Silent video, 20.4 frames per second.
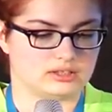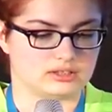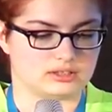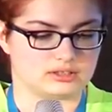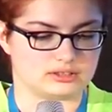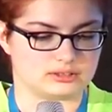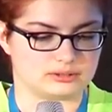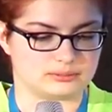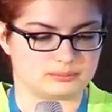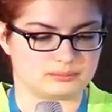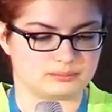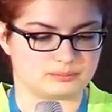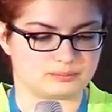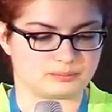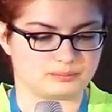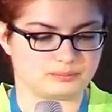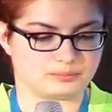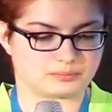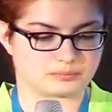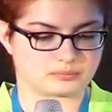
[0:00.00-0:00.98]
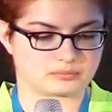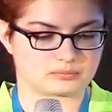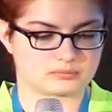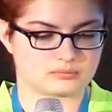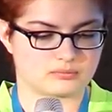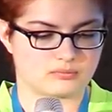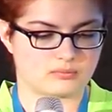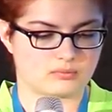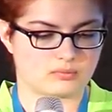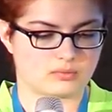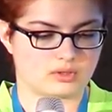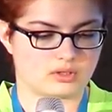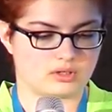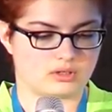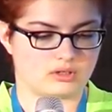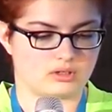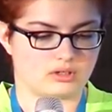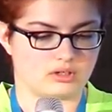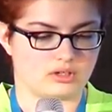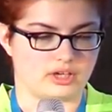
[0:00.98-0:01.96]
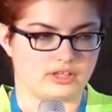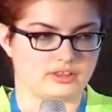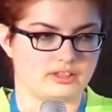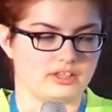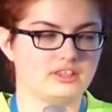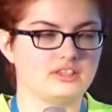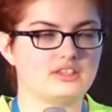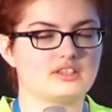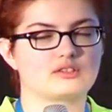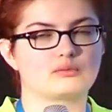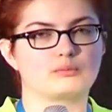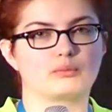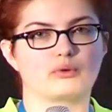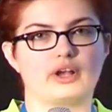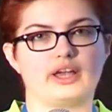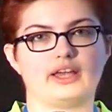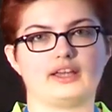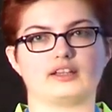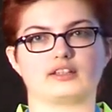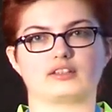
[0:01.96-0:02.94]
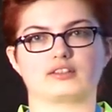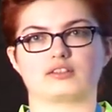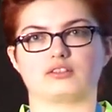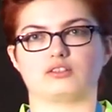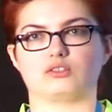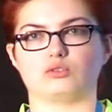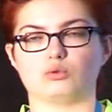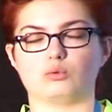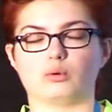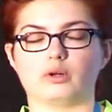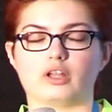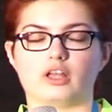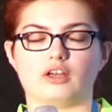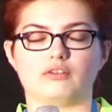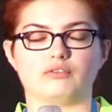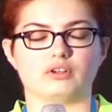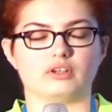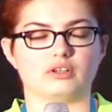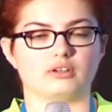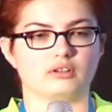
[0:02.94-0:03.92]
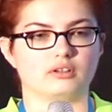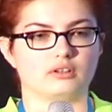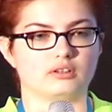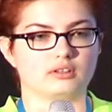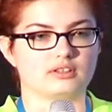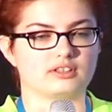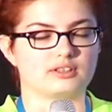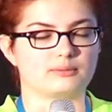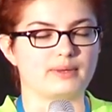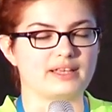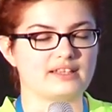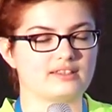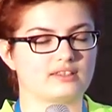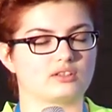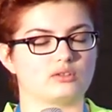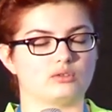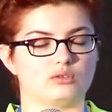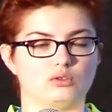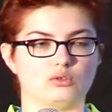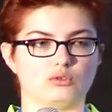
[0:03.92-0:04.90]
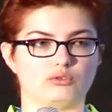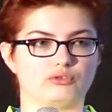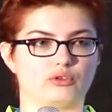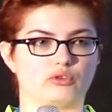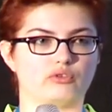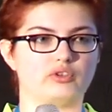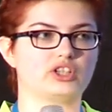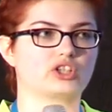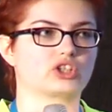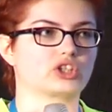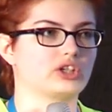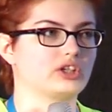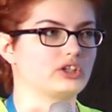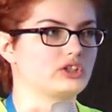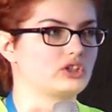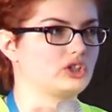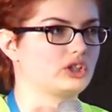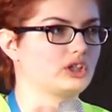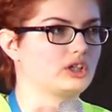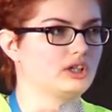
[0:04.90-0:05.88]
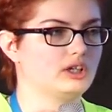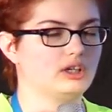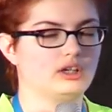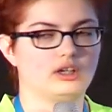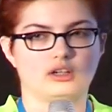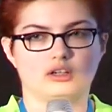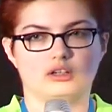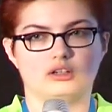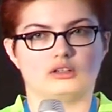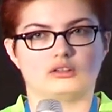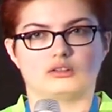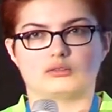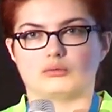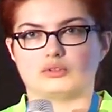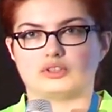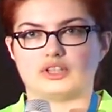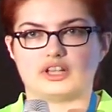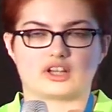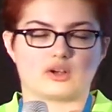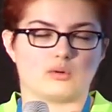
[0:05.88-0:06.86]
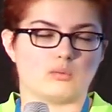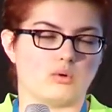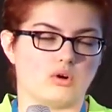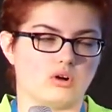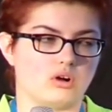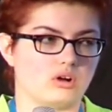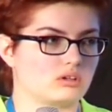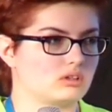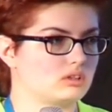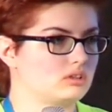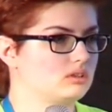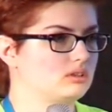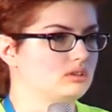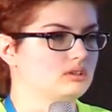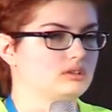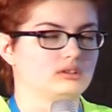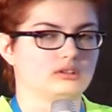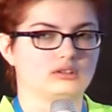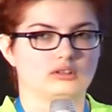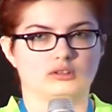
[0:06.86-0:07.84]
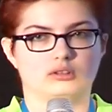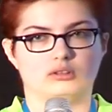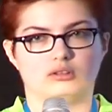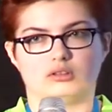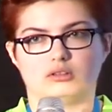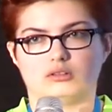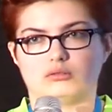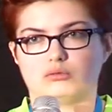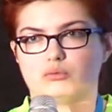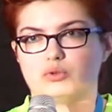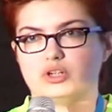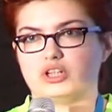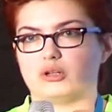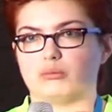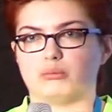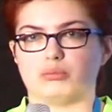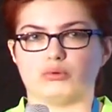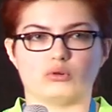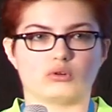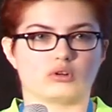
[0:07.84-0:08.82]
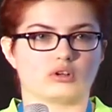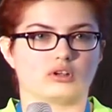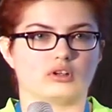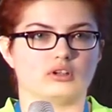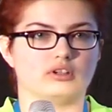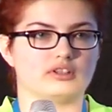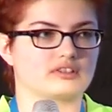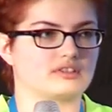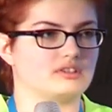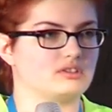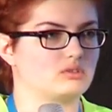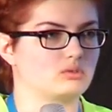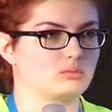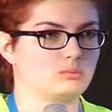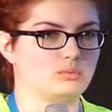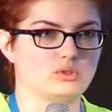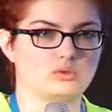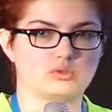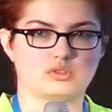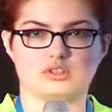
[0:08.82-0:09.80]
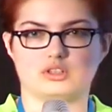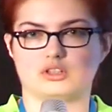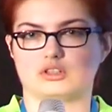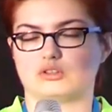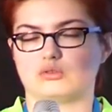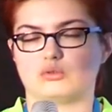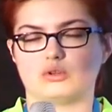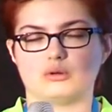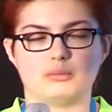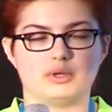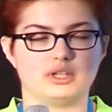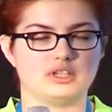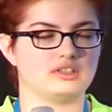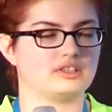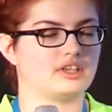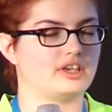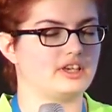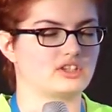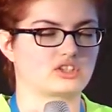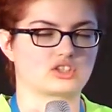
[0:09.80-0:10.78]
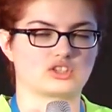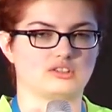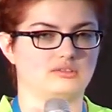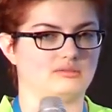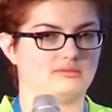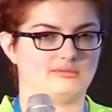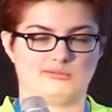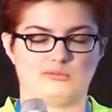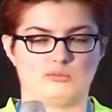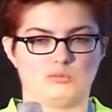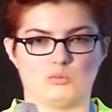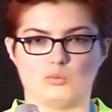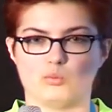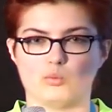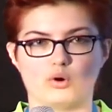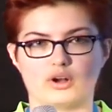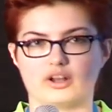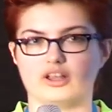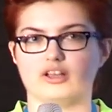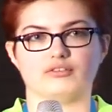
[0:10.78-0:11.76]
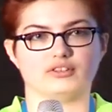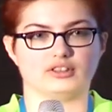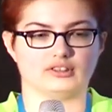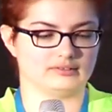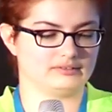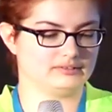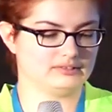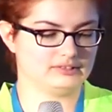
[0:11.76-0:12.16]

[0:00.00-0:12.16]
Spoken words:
And in these breaks, do whatever is best to you for recharging. Take a walk, read a book, listen to music, do a meditation, whatever.